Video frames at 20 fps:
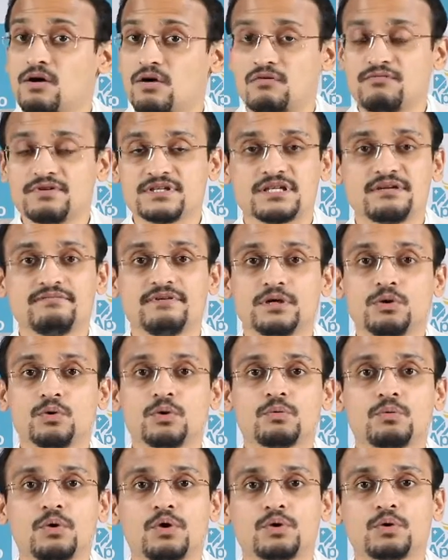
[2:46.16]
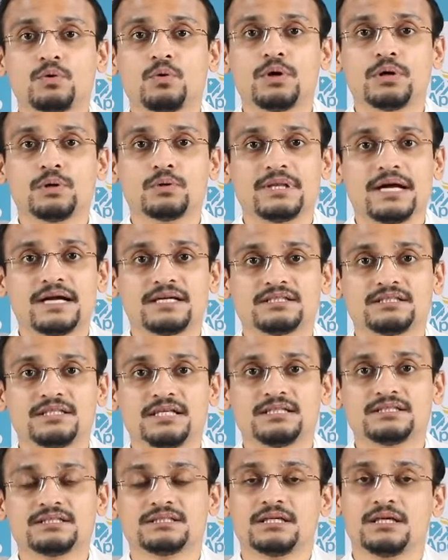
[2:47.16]
Obviously, we don't want to go into that
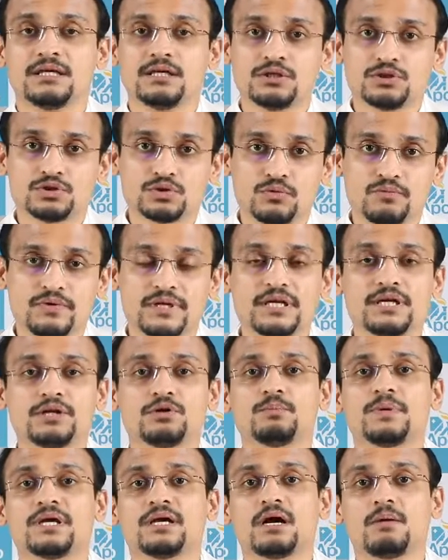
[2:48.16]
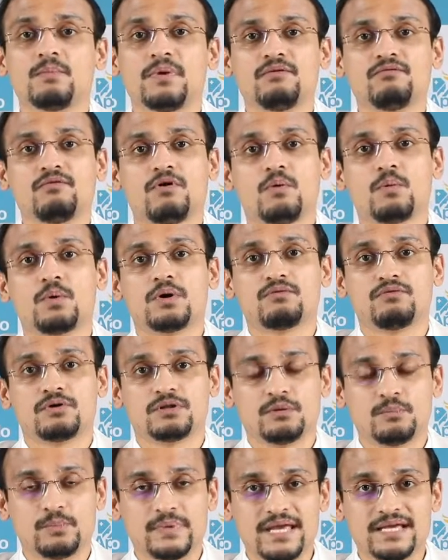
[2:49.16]
stage, so we need to be coming forward for
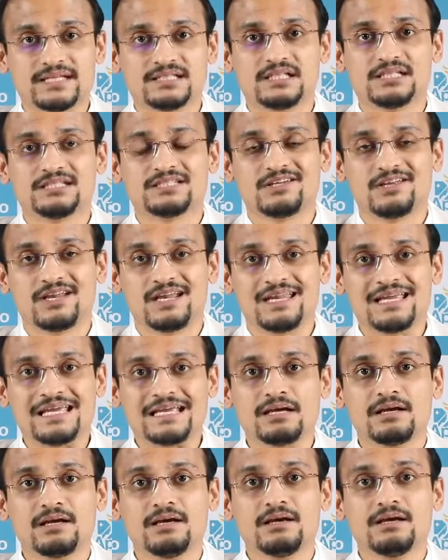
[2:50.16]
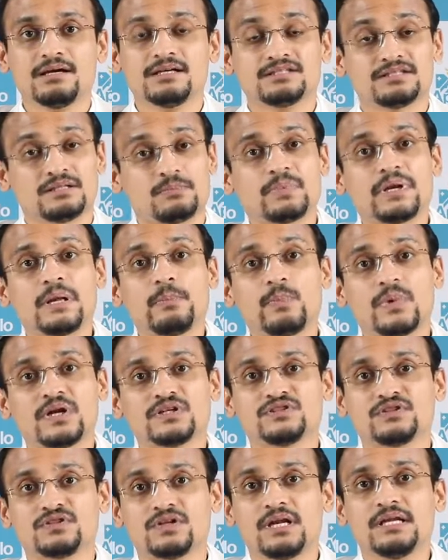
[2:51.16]
the PSA screening September
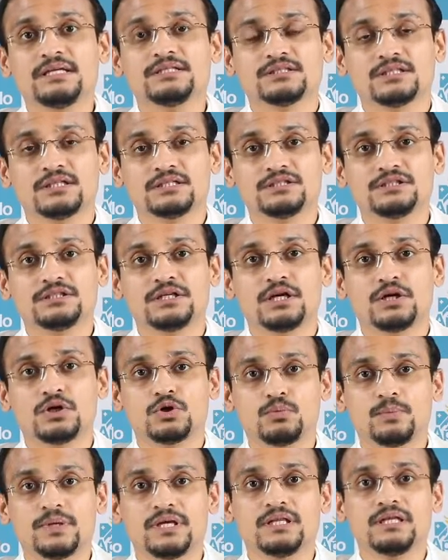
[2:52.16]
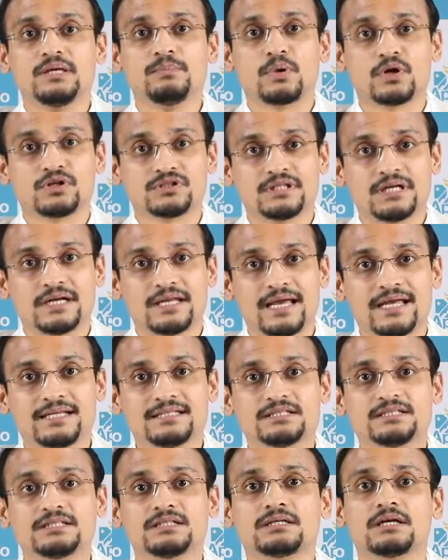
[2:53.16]
generally is considered to be the prostate
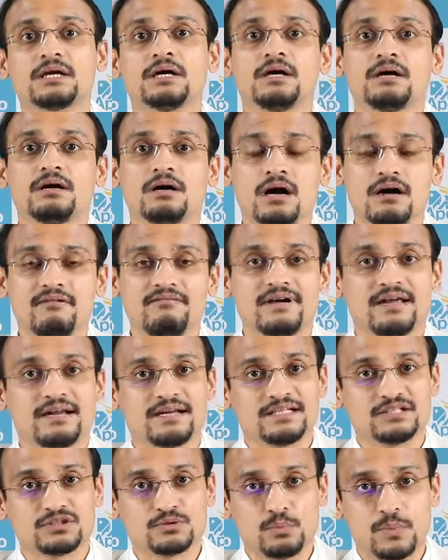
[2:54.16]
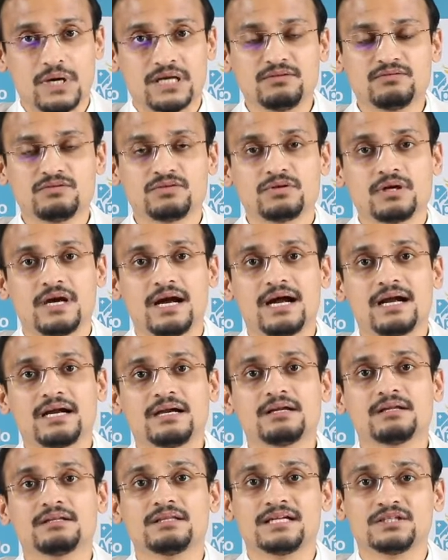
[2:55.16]
cancer awareness month
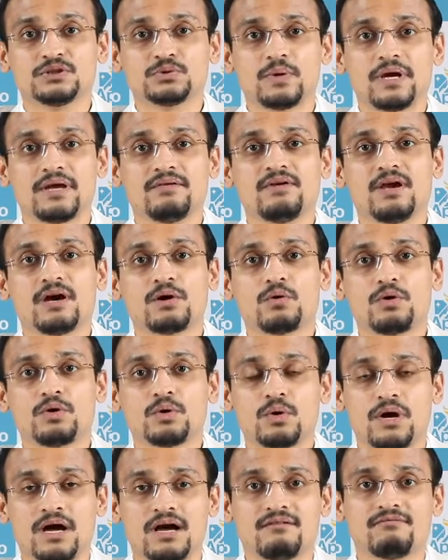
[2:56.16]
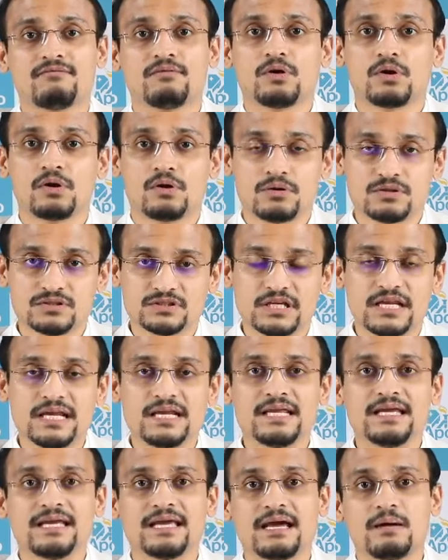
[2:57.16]
and that's why we are going to have
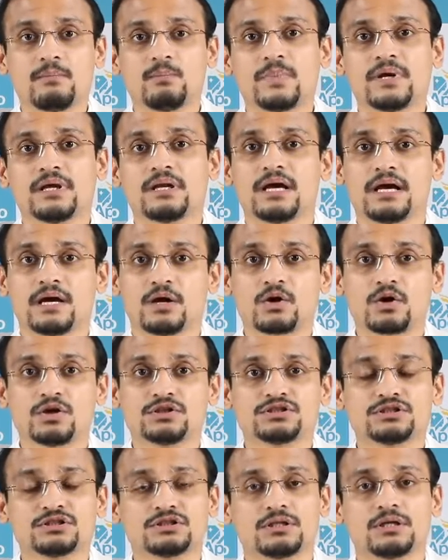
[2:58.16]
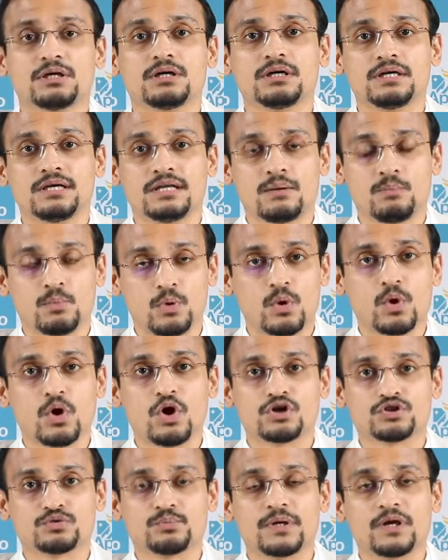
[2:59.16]
screening campaign across uh, in Apollo
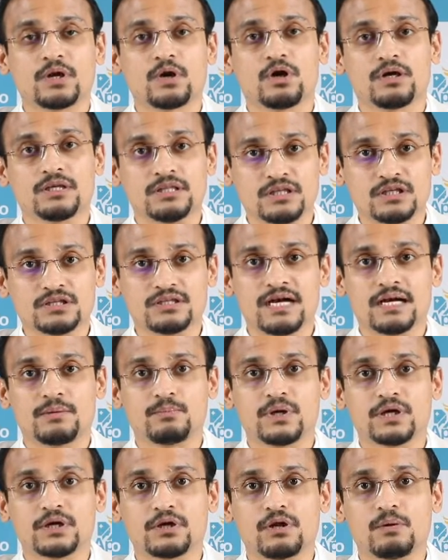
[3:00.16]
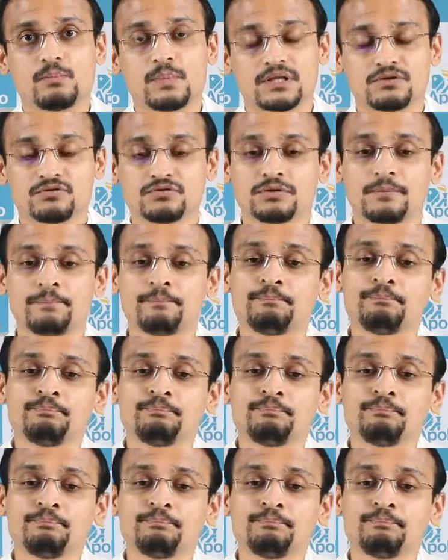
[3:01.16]
hospital in the, that particular month.